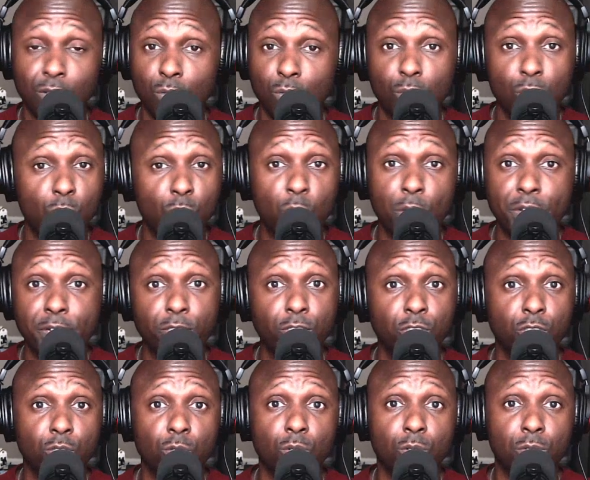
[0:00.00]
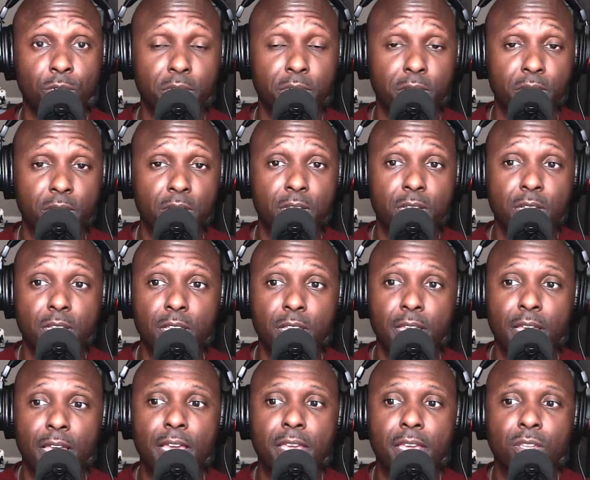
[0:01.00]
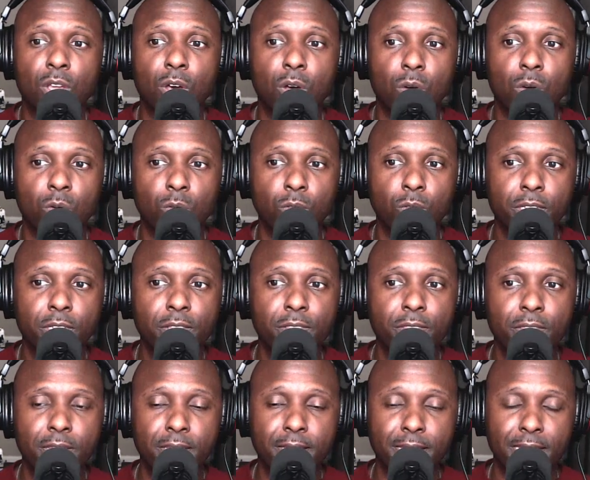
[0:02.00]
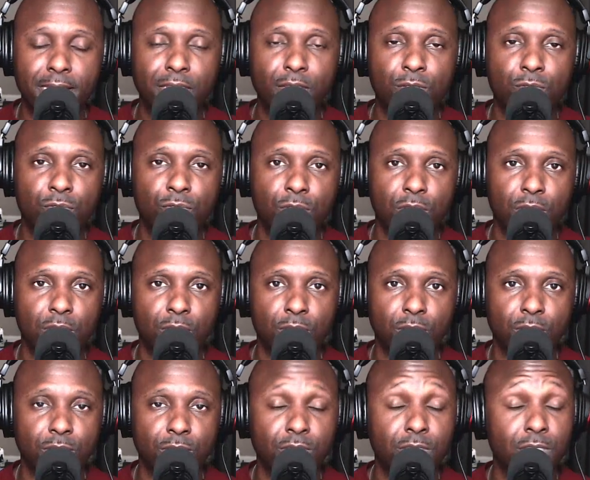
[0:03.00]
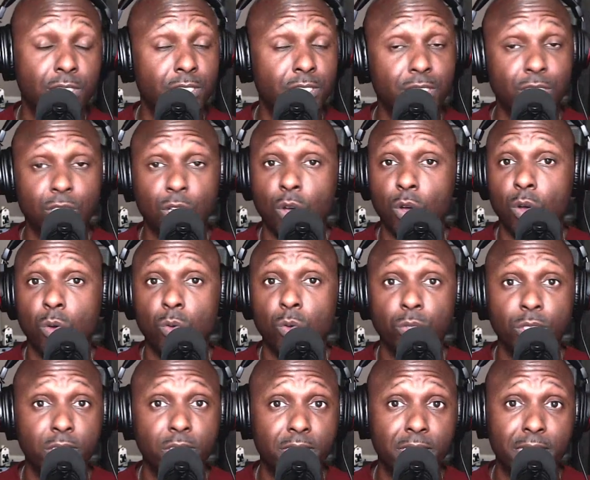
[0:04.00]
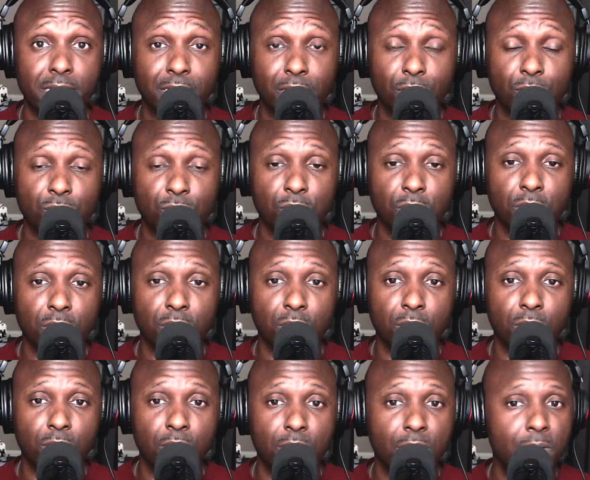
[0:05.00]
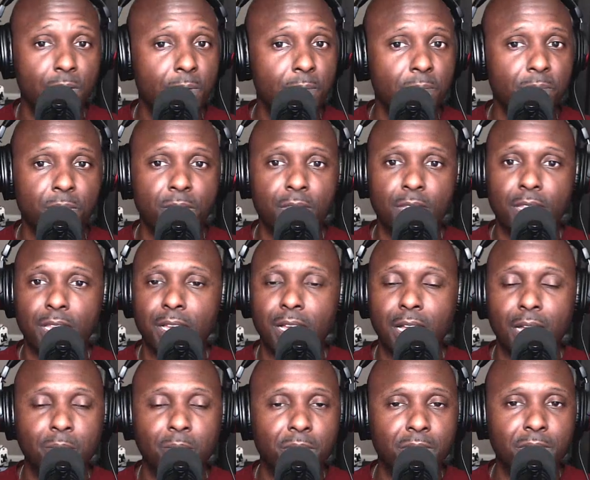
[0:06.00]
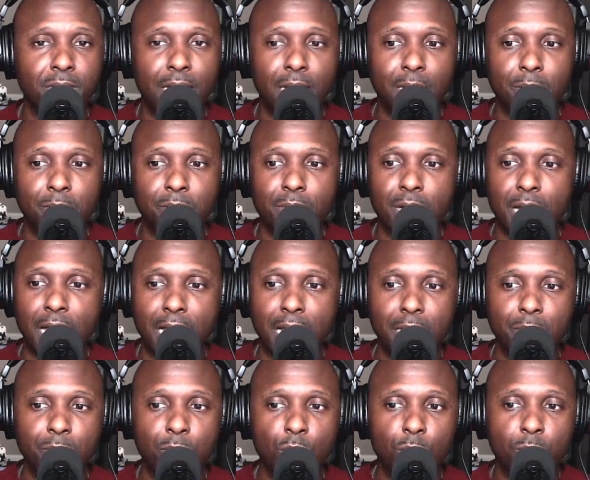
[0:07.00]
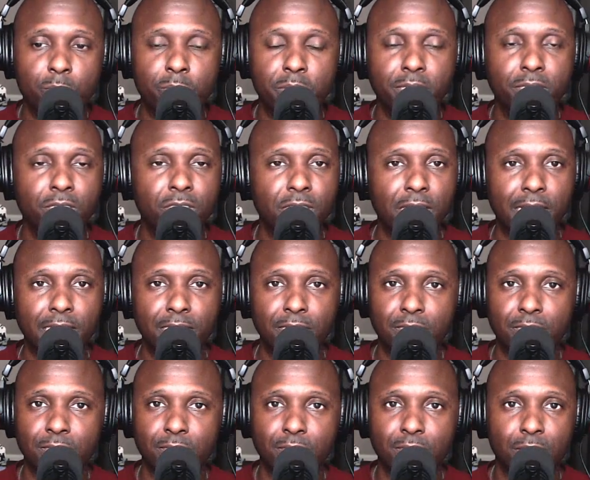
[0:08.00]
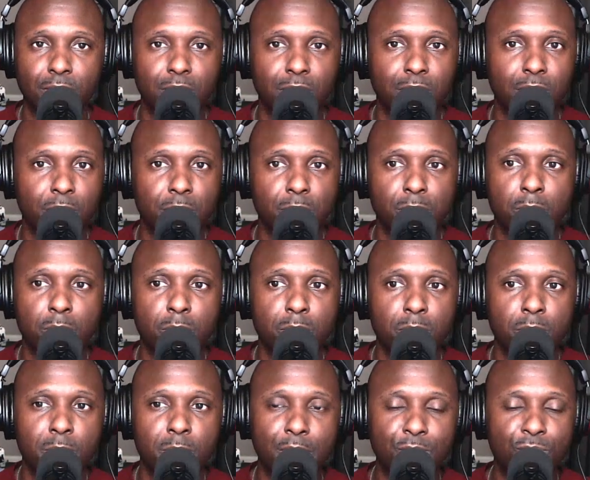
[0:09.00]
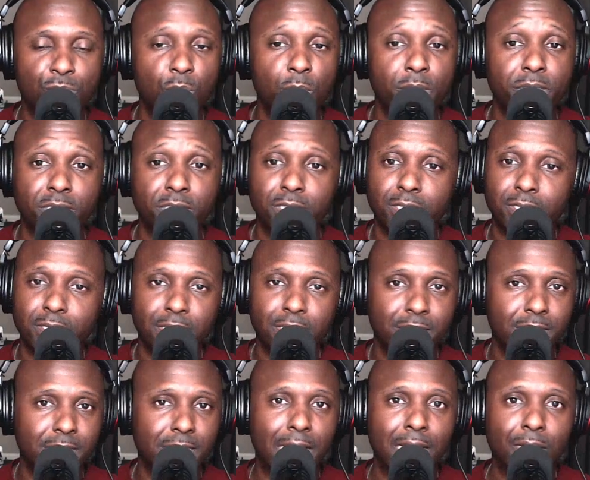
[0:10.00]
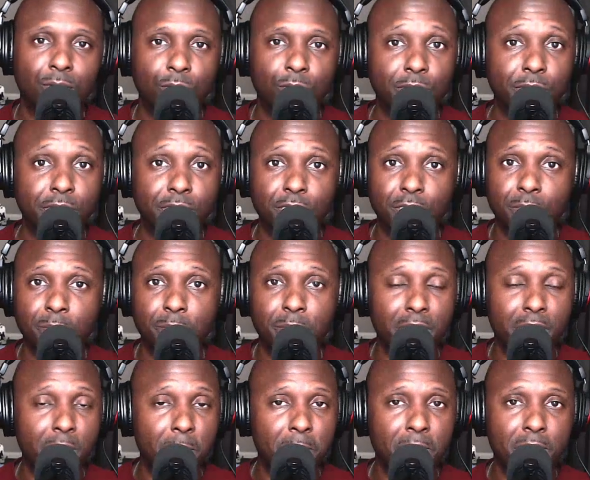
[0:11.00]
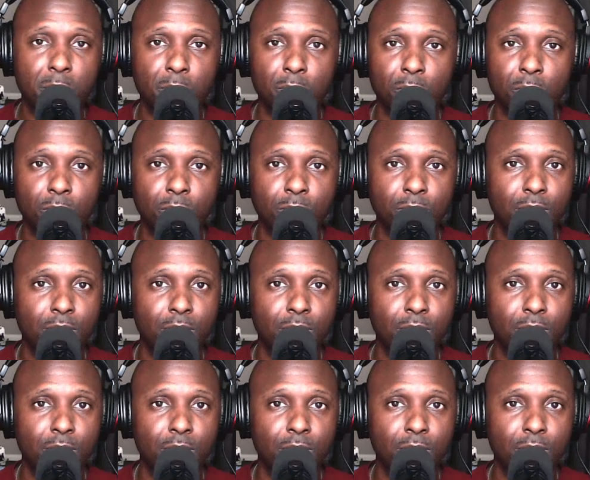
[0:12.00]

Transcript: Weird story. And the only thing I can figure, this is the only thing I can figure. I am no big shot. My voice does not reach many people.